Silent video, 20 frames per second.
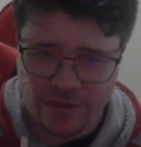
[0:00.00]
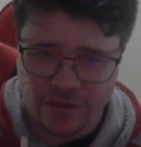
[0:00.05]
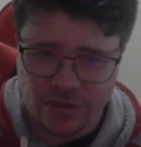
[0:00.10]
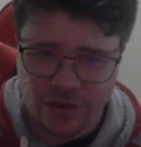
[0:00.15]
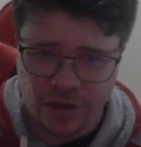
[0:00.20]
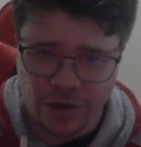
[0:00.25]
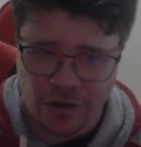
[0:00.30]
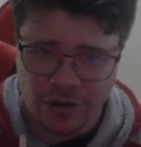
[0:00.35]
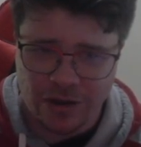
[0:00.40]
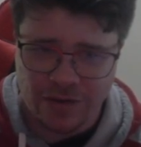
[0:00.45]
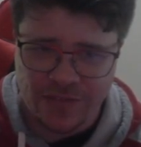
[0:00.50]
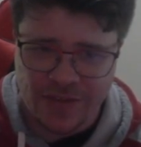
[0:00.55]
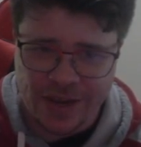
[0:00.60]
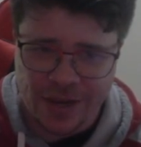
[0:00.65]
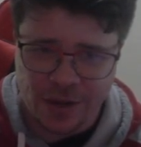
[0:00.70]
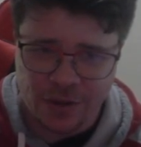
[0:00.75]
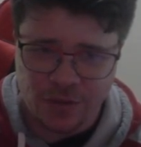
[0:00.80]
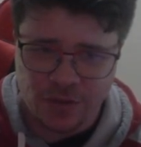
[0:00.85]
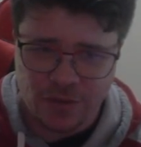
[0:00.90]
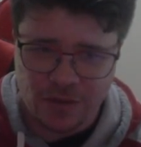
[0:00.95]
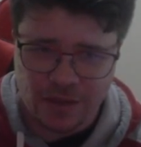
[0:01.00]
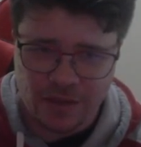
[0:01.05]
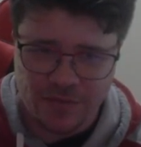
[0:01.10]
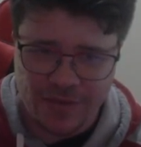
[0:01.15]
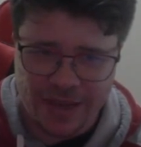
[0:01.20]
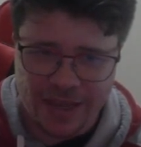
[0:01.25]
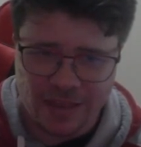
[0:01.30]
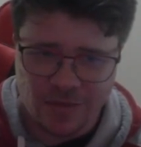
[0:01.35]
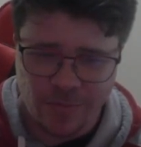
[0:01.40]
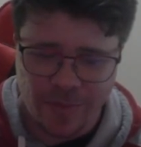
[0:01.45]
So if he
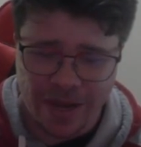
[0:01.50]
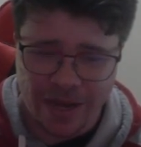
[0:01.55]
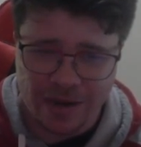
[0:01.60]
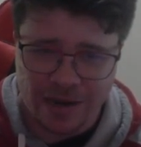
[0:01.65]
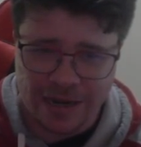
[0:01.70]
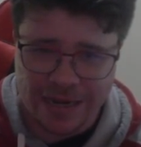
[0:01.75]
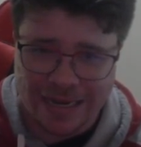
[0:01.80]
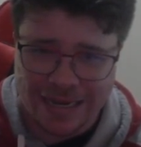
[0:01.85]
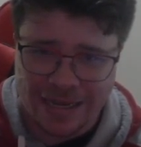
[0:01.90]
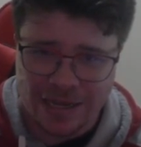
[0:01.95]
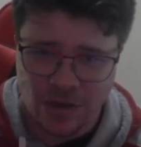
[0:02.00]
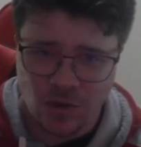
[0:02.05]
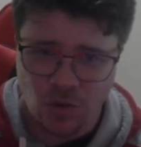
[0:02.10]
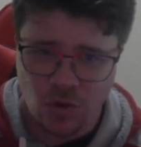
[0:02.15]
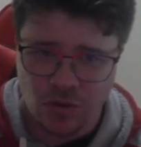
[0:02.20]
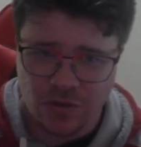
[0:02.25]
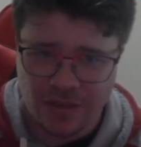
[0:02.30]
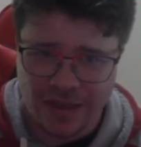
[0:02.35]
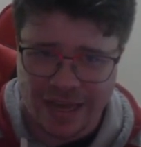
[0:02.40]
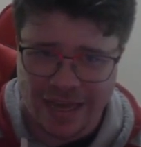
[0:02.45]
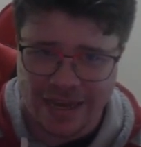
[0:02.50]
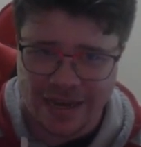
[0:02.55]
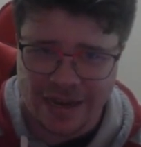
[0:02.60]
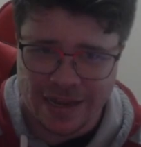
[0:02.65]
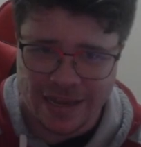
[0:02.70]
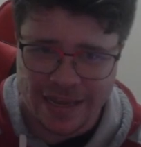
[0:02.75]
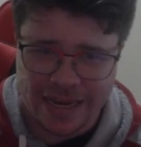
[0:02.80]
gets Buckley or Taylor,